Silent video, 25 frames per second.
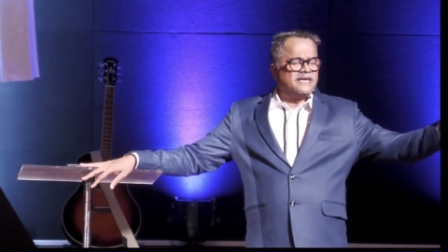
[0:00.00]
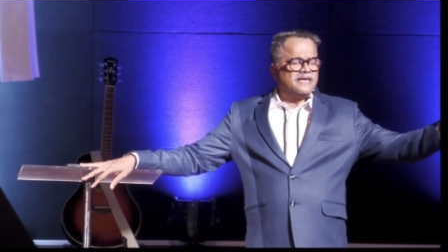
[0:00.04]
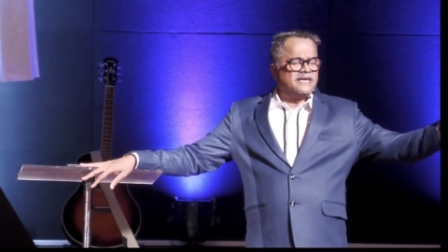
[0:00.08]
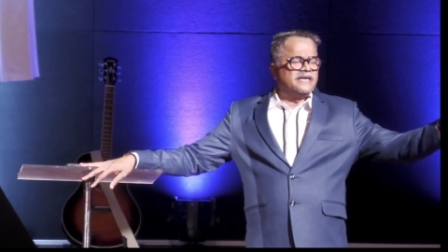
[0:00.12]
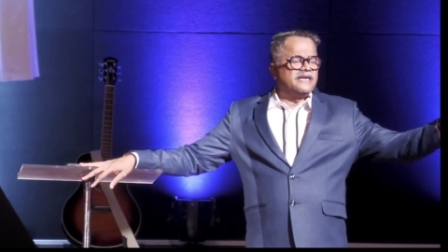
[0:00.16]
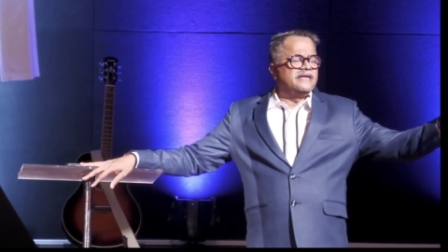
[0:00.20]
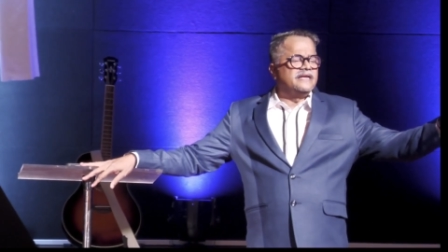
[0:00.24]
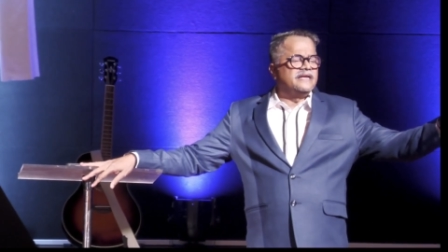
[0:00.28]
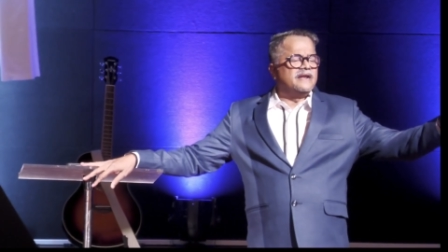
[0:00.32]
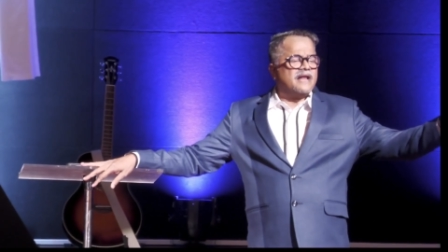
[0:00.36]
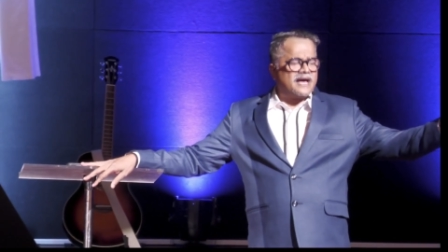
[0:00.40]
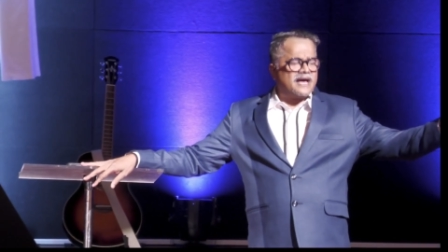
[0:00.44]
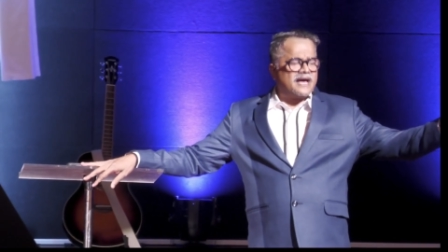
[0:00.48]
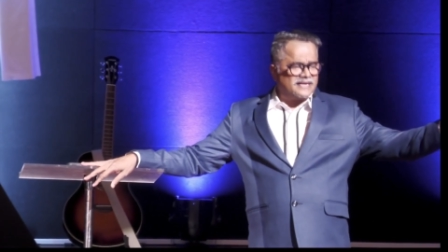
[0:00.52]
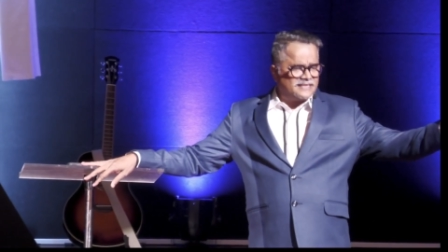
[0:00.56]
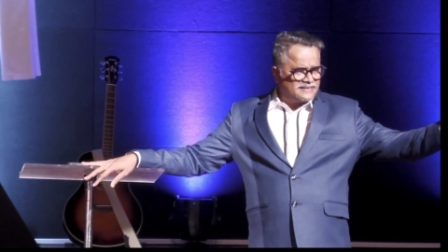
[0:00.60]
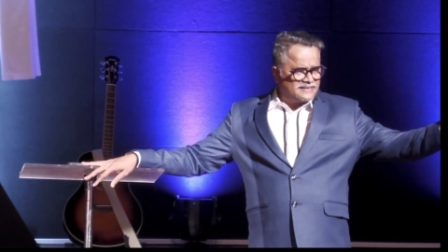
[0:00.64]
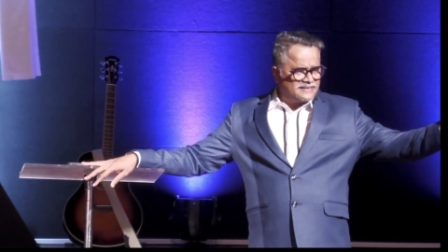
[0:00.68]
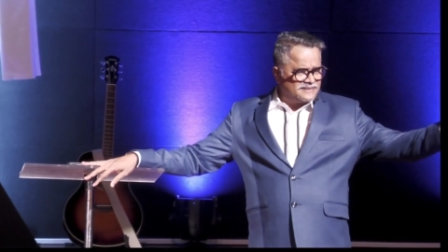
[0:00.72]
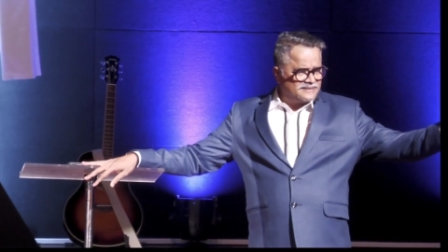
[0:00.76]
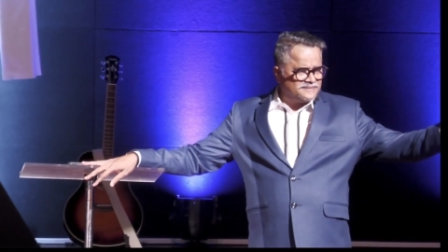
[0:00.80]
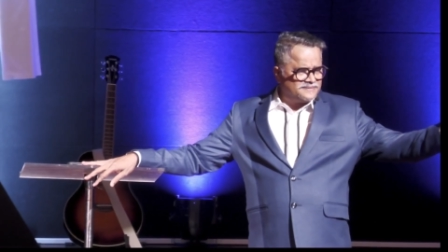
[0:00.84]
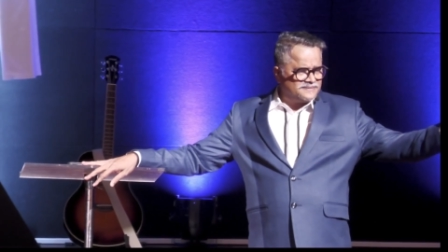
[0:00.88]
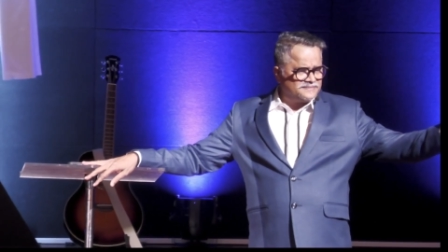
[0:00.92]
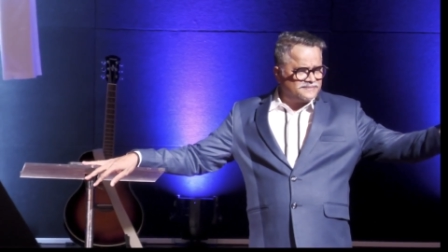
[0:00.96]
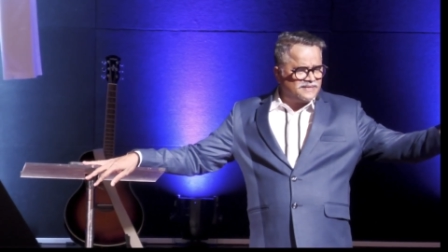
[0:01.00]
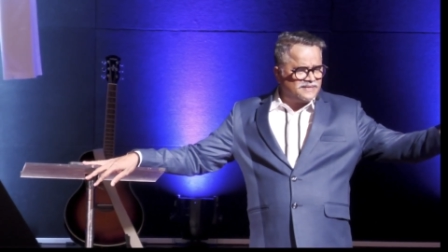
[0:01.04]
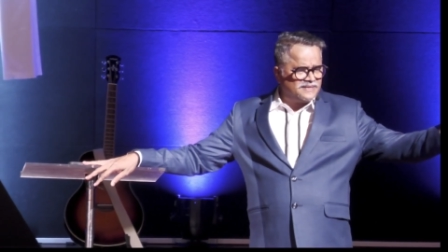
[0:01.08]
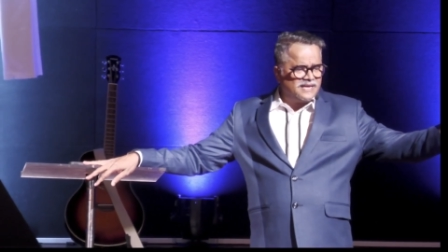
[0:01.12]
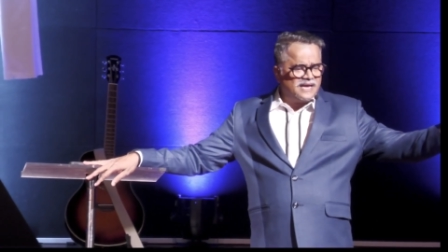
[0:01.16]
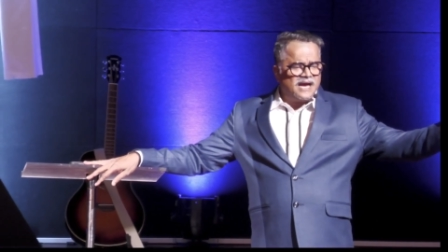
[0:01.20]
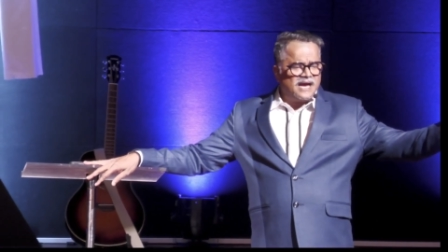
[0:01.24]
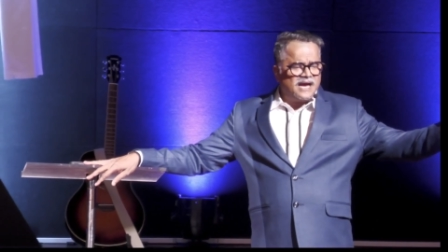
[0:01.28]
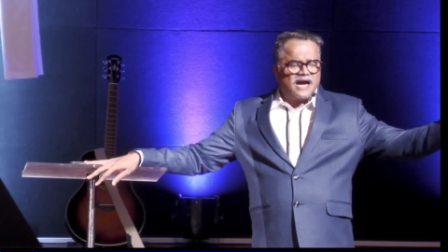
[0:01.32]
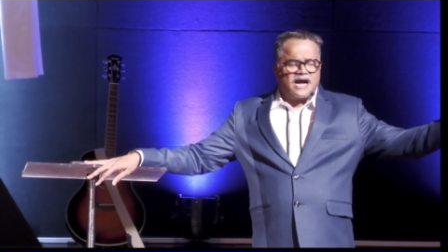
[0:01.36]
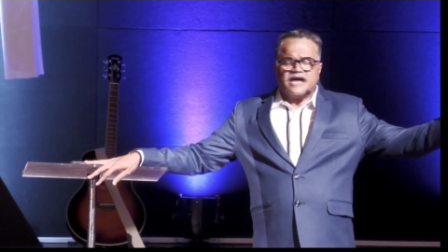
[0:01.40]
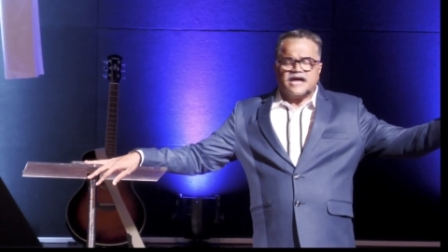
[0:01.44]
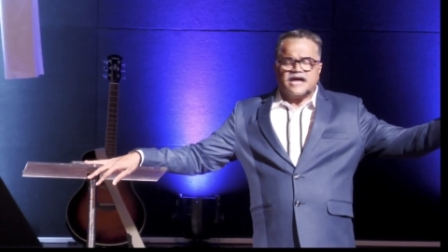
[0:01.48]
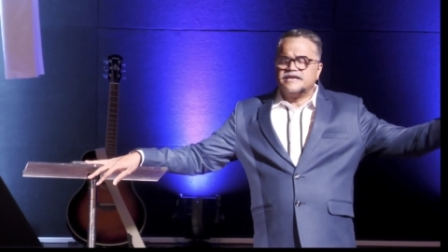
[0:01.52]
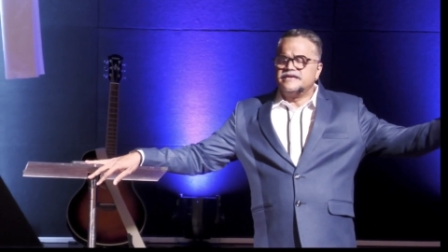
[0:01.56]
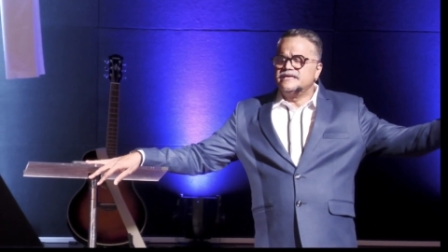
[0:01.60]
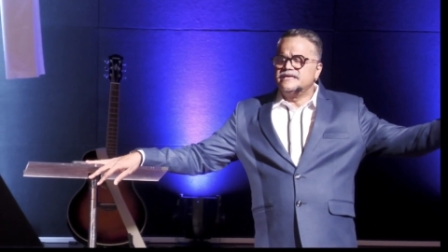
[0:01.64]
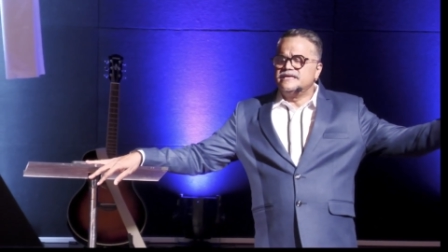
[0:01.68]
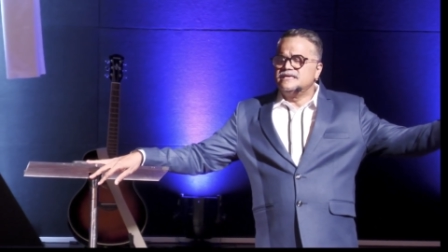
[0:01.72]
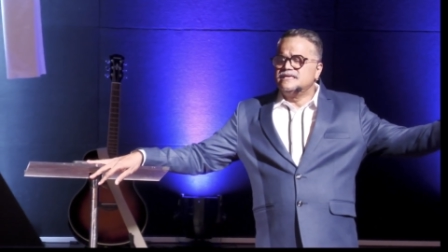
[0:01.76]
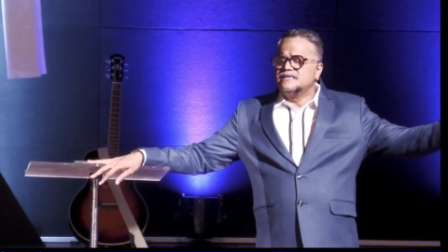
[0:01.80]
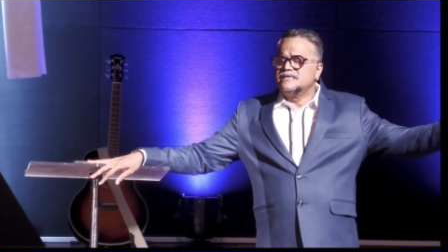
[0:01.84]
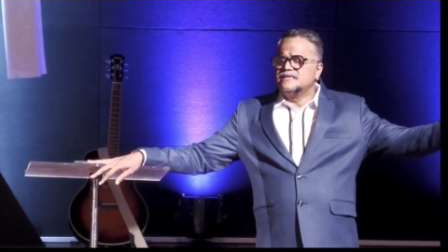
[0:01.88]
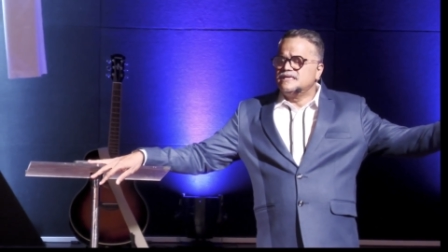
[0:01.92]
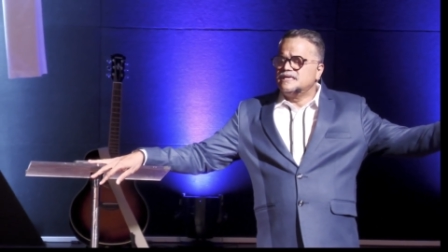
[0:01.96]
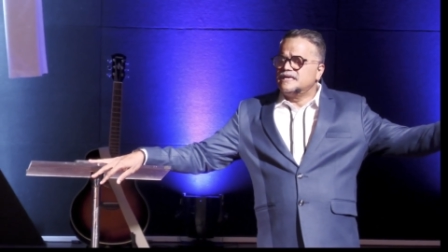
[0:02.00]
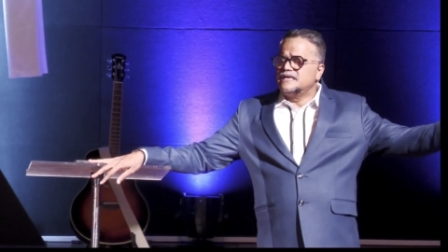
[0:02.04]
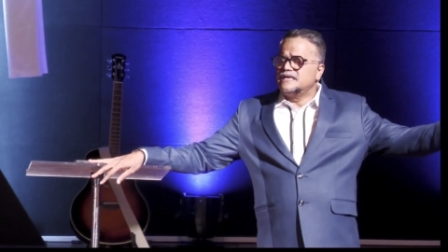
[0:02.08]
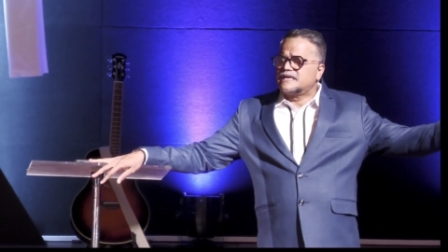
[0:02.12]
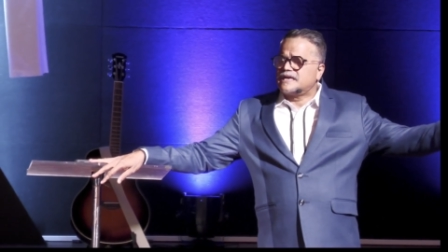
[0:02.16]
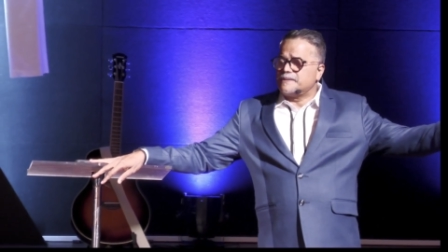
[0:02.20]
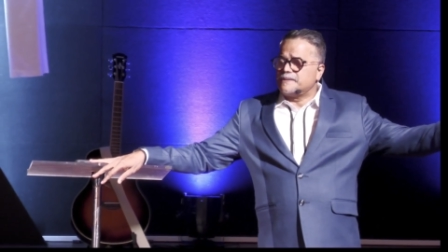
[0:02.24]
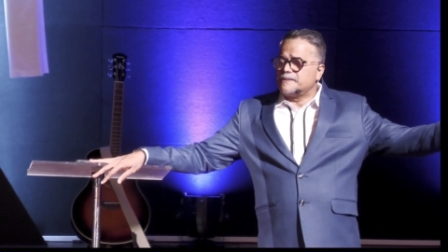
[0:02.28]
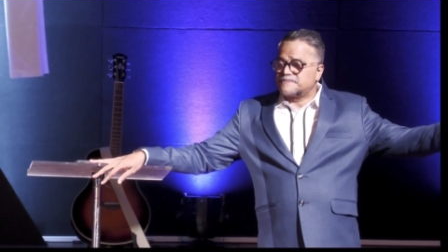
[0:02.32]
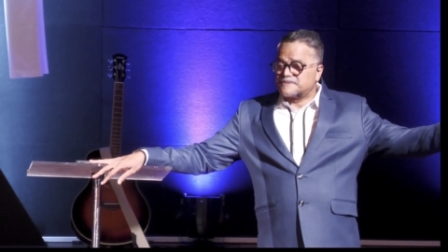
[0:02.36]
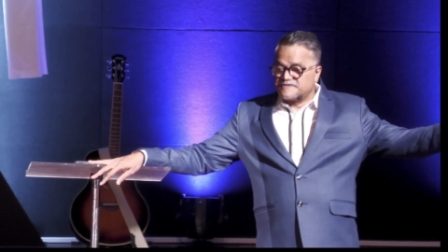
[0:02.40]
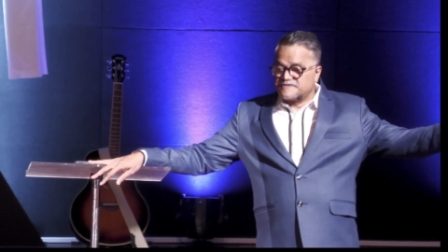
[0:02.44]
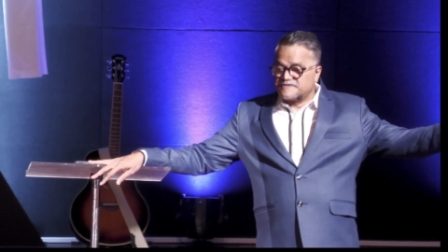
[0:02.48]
he lied, and he kept